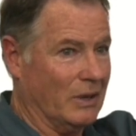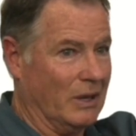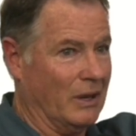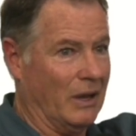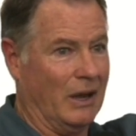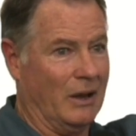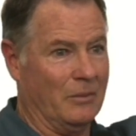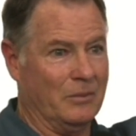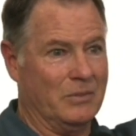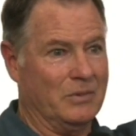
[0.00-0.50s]

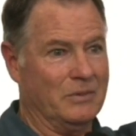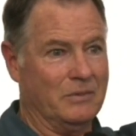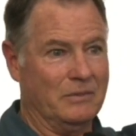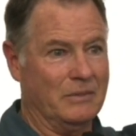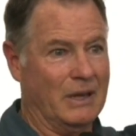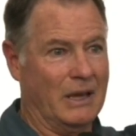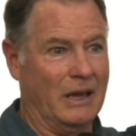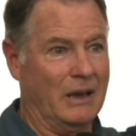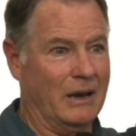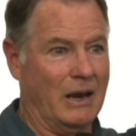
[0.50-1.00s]
Um,
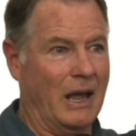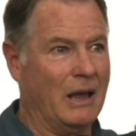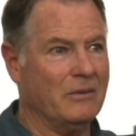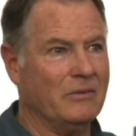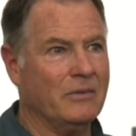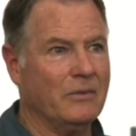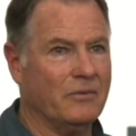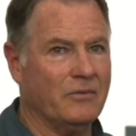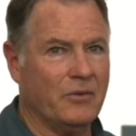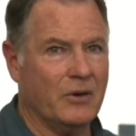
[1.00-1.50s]
and,
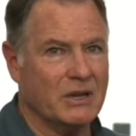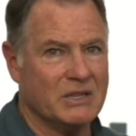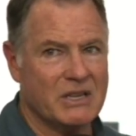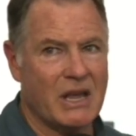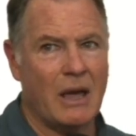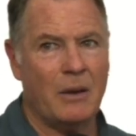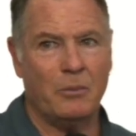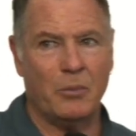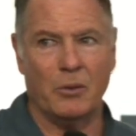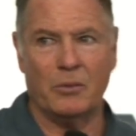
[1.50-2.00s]
and for
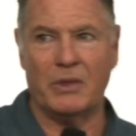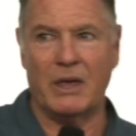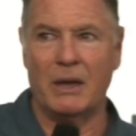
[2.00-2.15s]
example,